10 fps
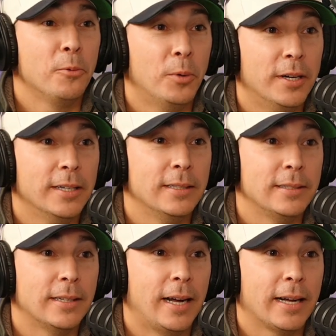1,
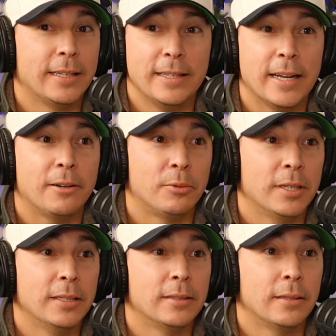I could not
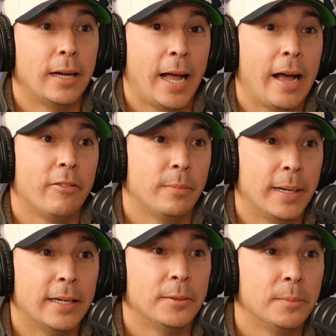run a half a
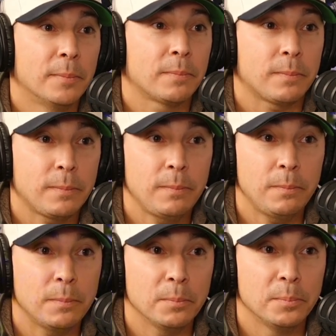mile.
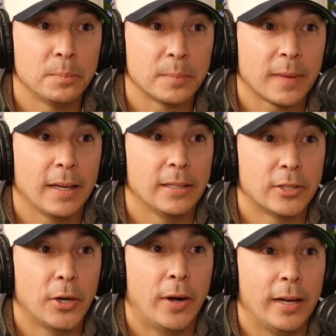And
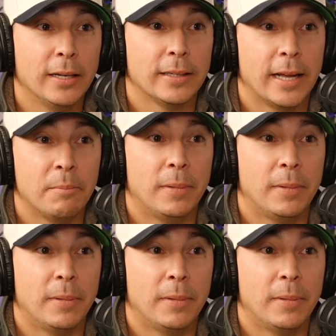so I looked at